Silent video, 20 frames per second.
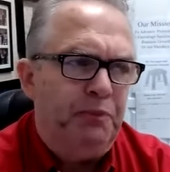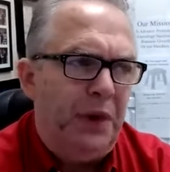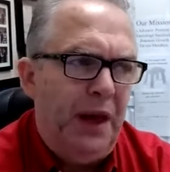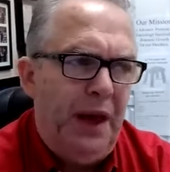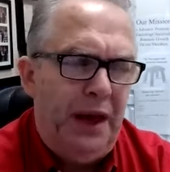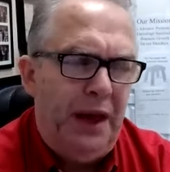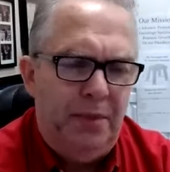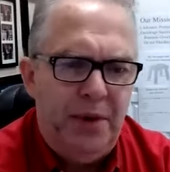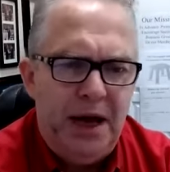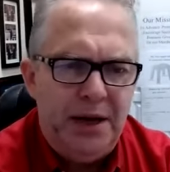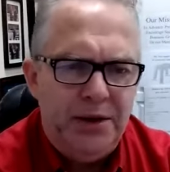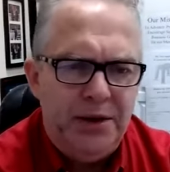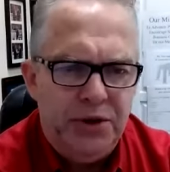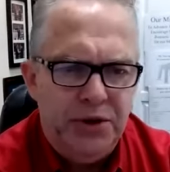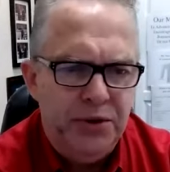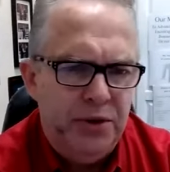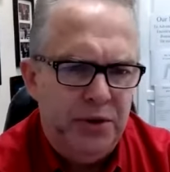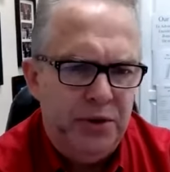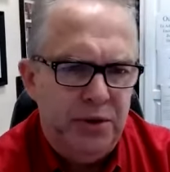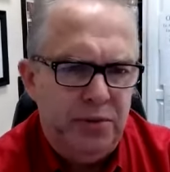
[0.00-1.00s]
And I'm not
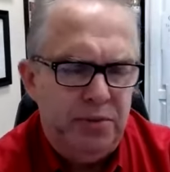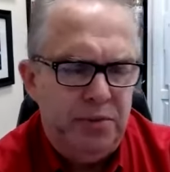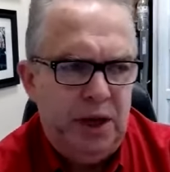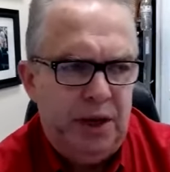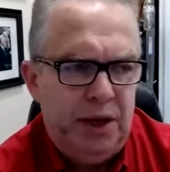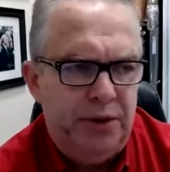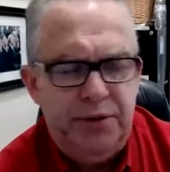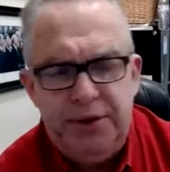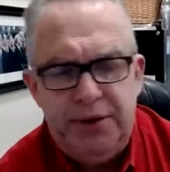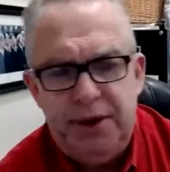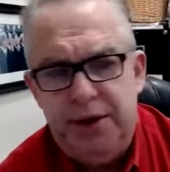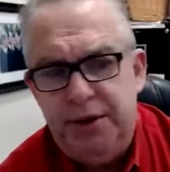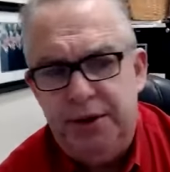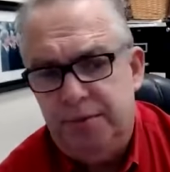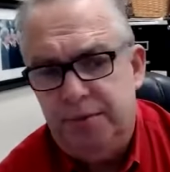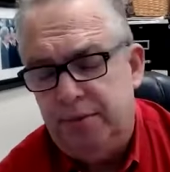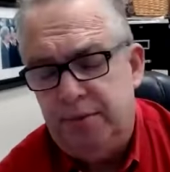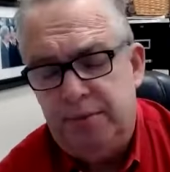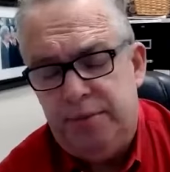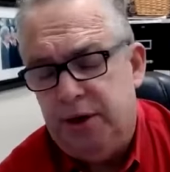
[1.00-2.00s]
sure, other than,
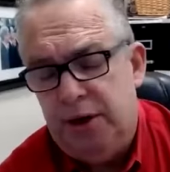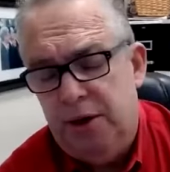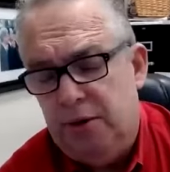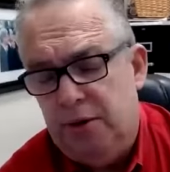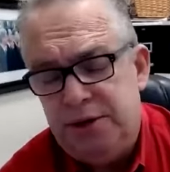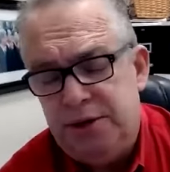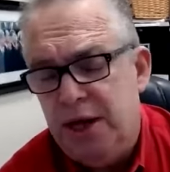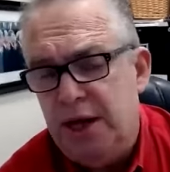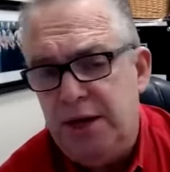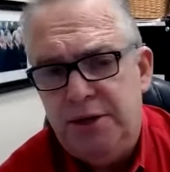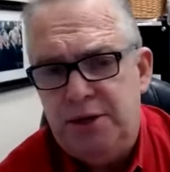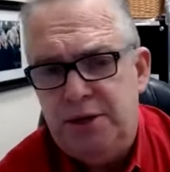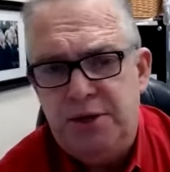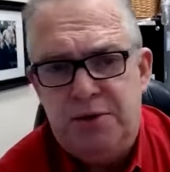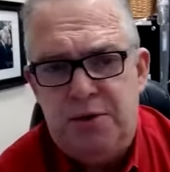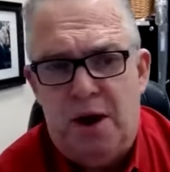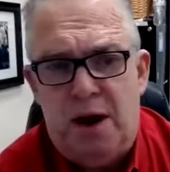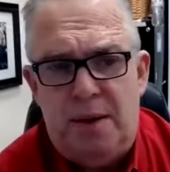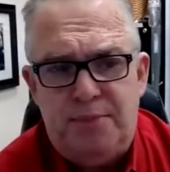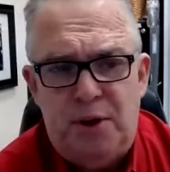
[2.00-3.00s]
you know, attendance
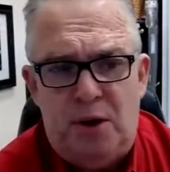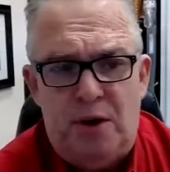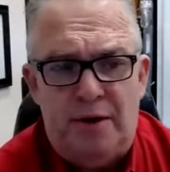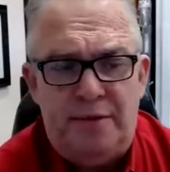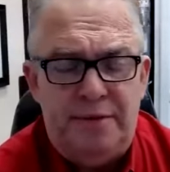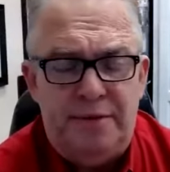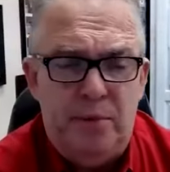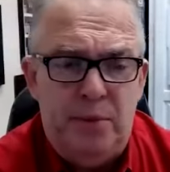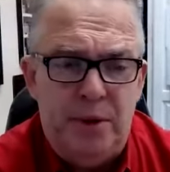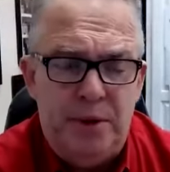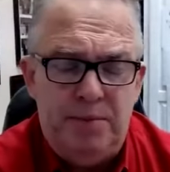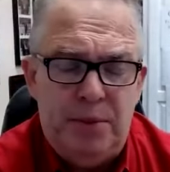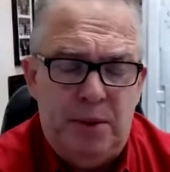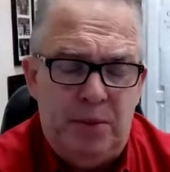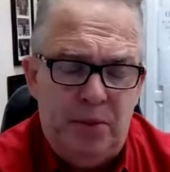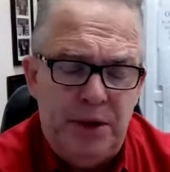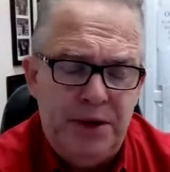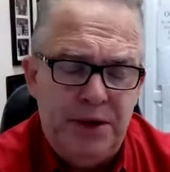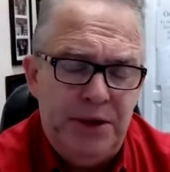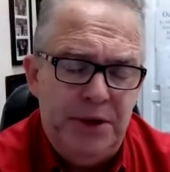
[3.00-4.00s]
dropped off, but
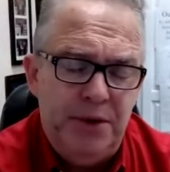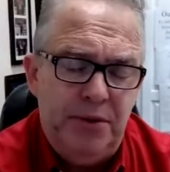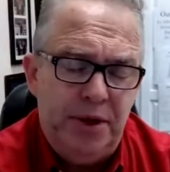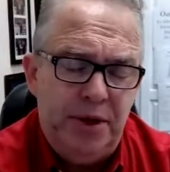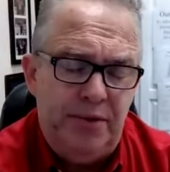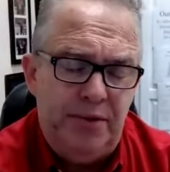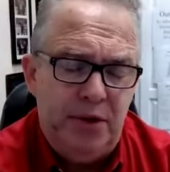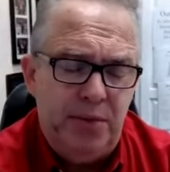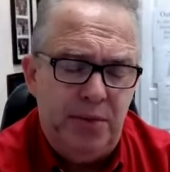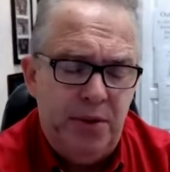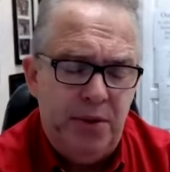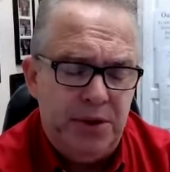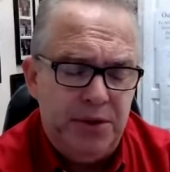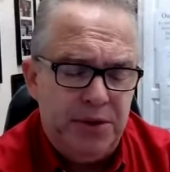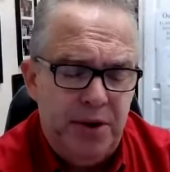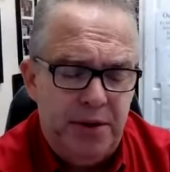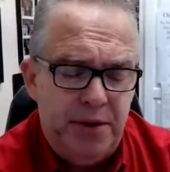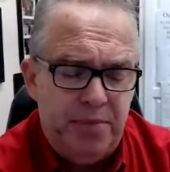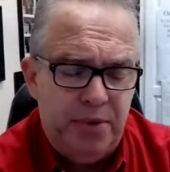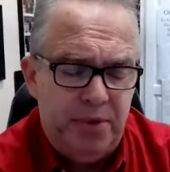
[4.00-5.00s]
we still give an
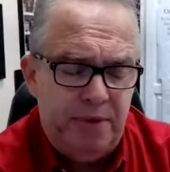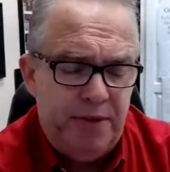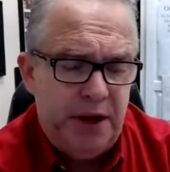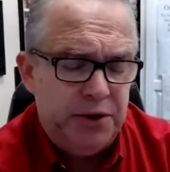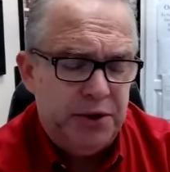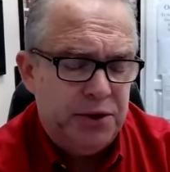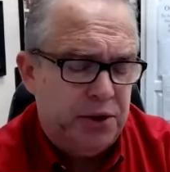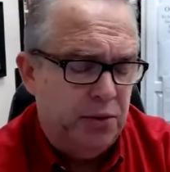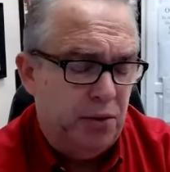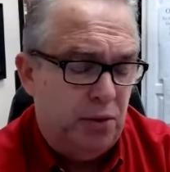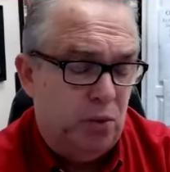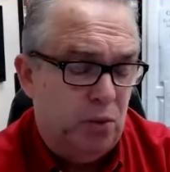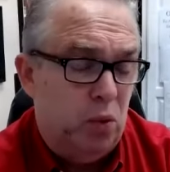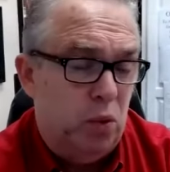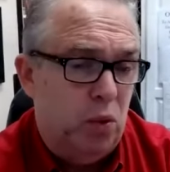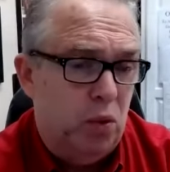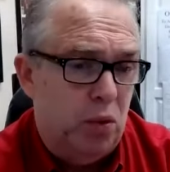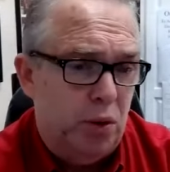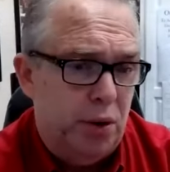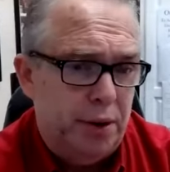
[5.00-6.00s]
administrative professional
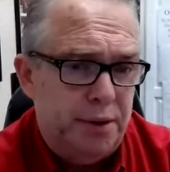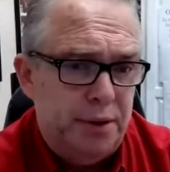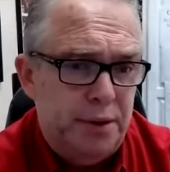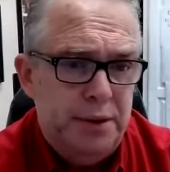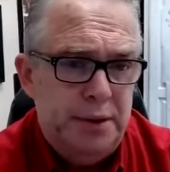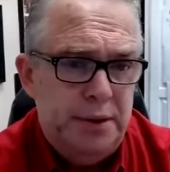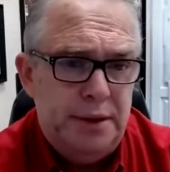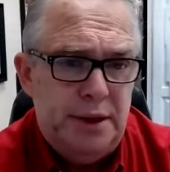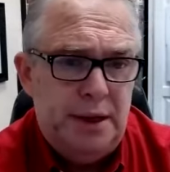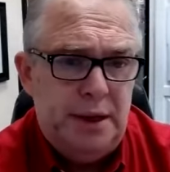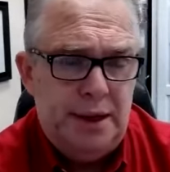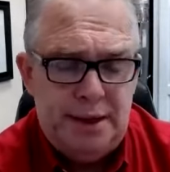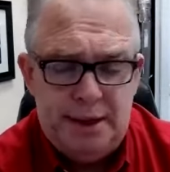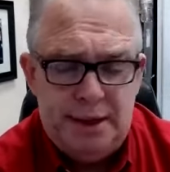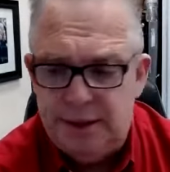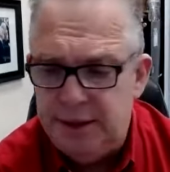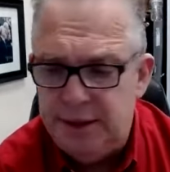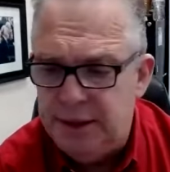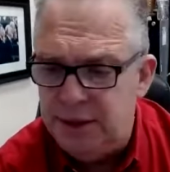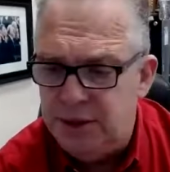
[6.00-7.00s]
award
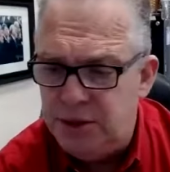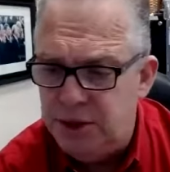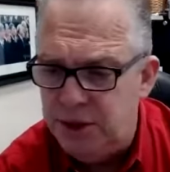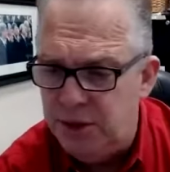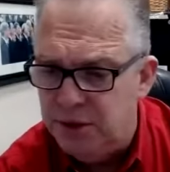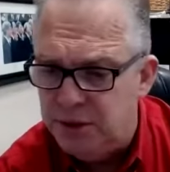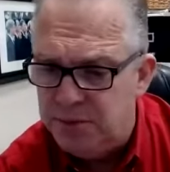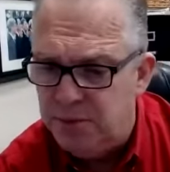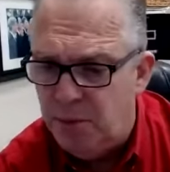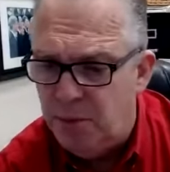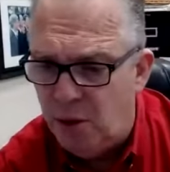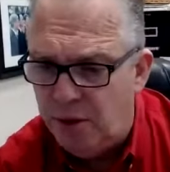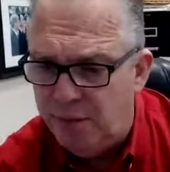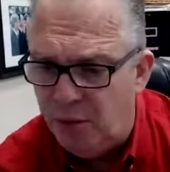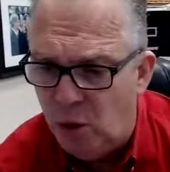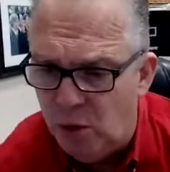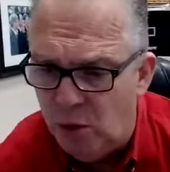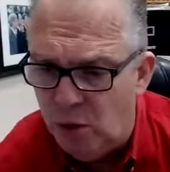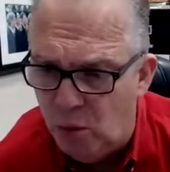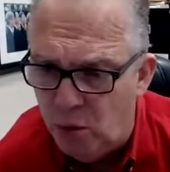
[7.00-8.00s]
each year as part of
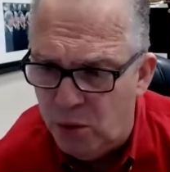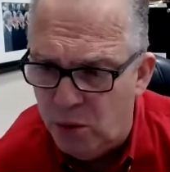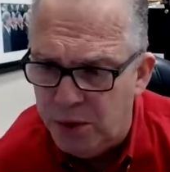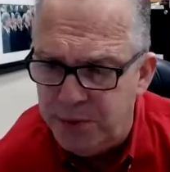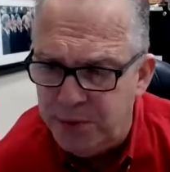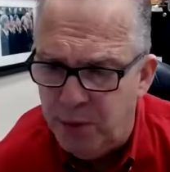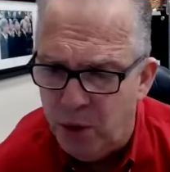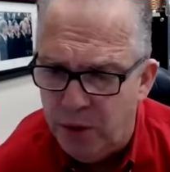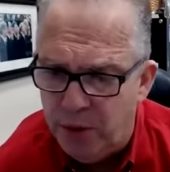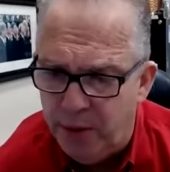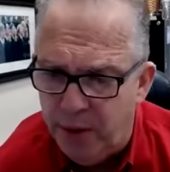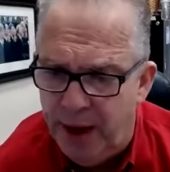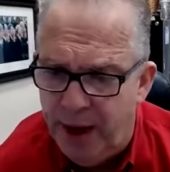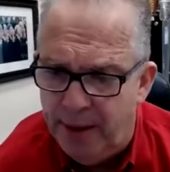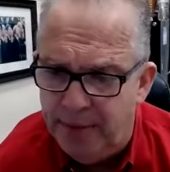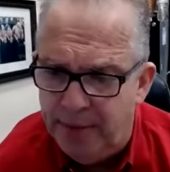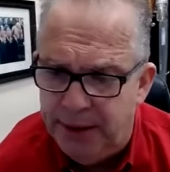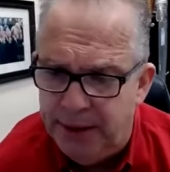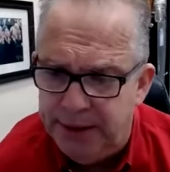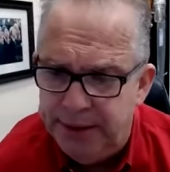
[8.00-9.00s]
our awards
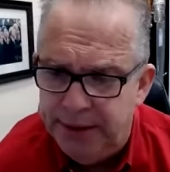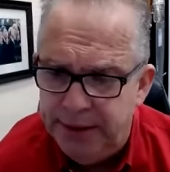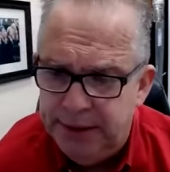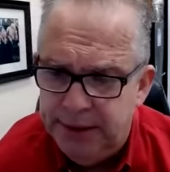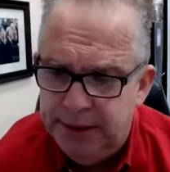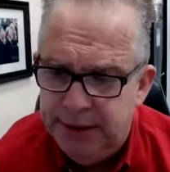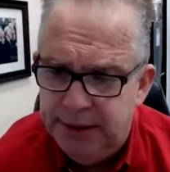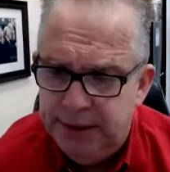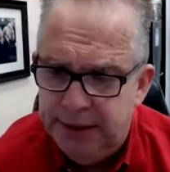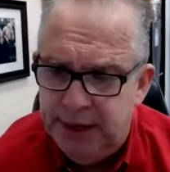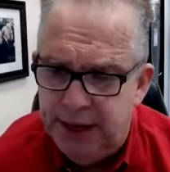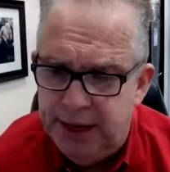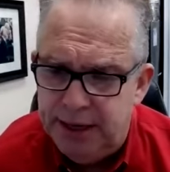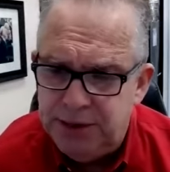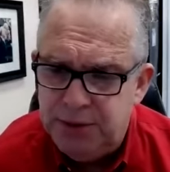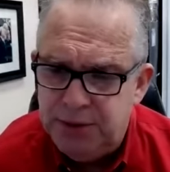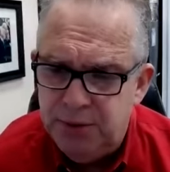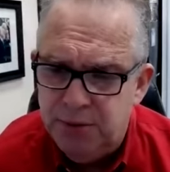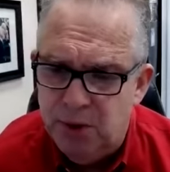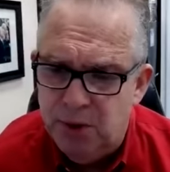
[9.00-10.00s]
program. And
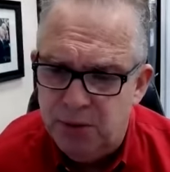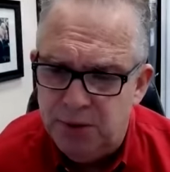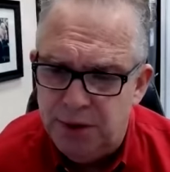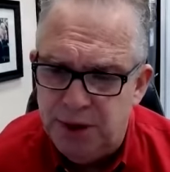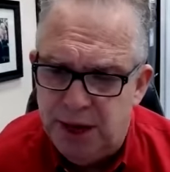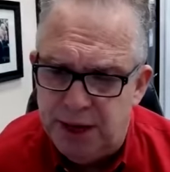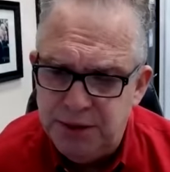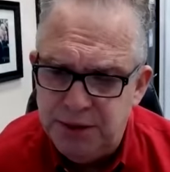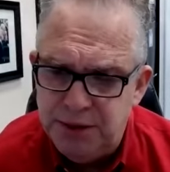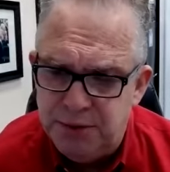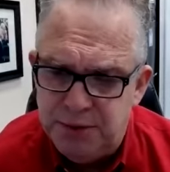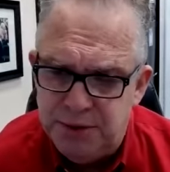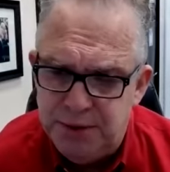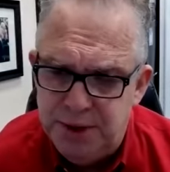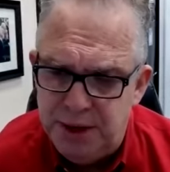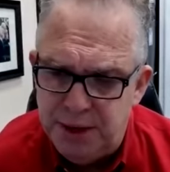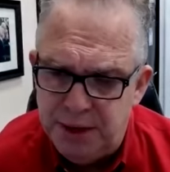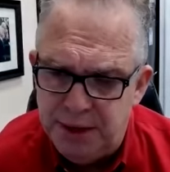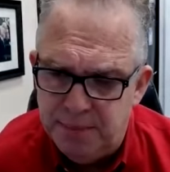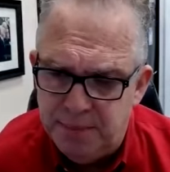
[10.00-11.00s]
Esther wrote a nice
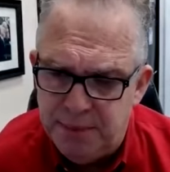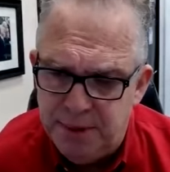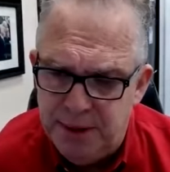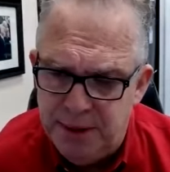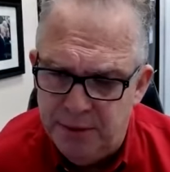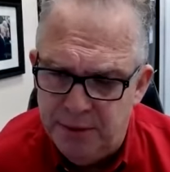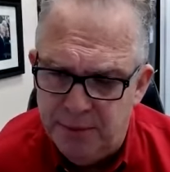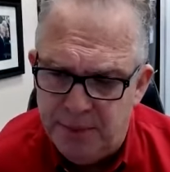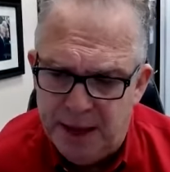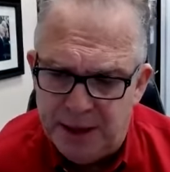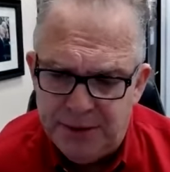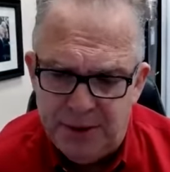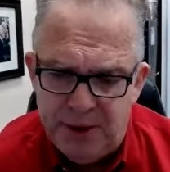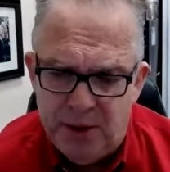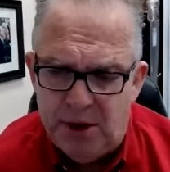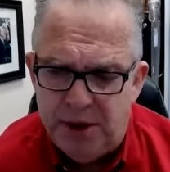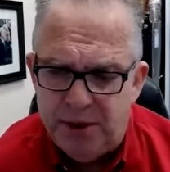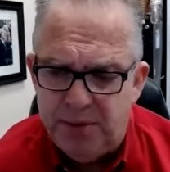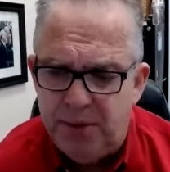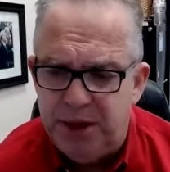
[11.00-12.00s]
thing up here about the
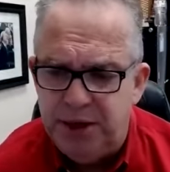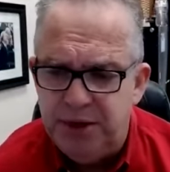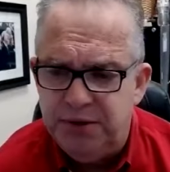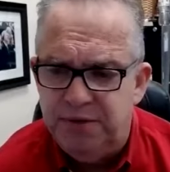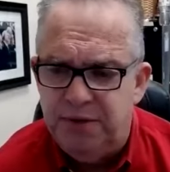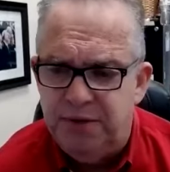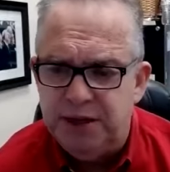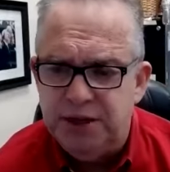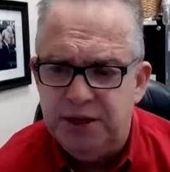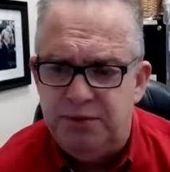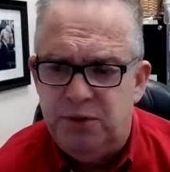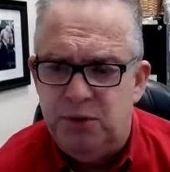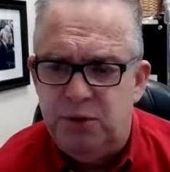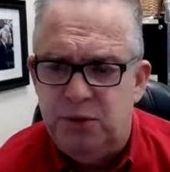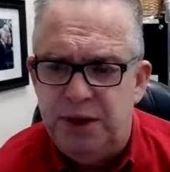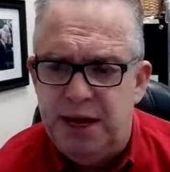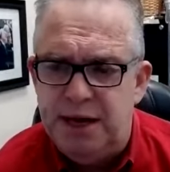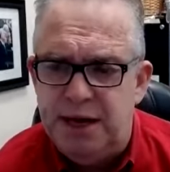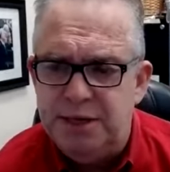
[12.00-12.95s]
Autumn Leaves Festival.